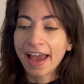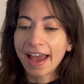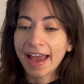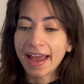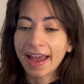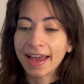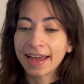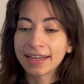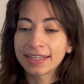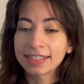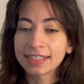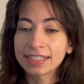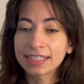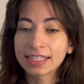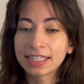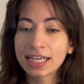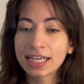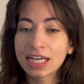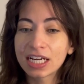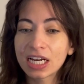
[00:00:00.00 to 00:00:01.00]
and
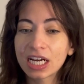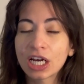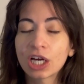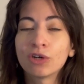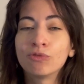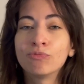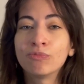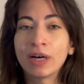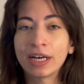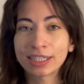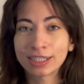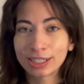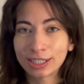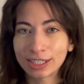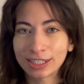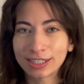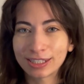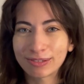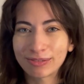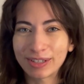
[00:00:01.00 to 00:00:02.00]
come back to
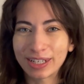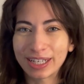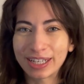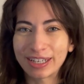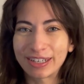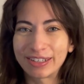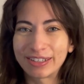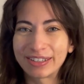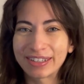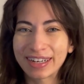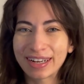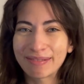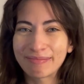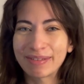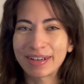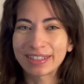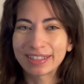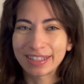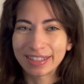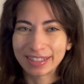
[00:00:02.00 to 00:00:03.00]
this video, come
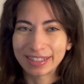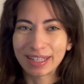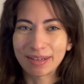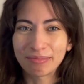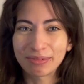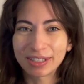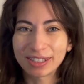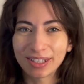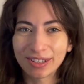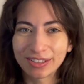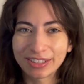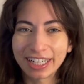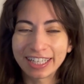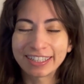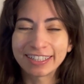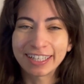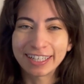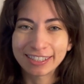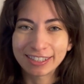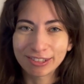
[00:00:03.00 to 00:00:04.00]
back to this episode,
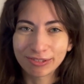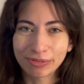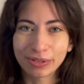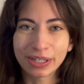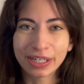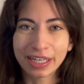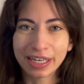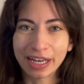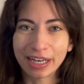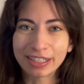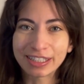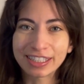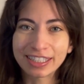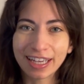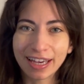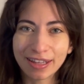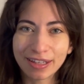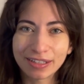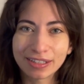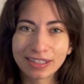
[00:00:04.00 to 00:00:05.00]
and let's work it out
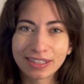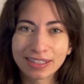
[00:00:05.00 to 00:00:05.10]
together.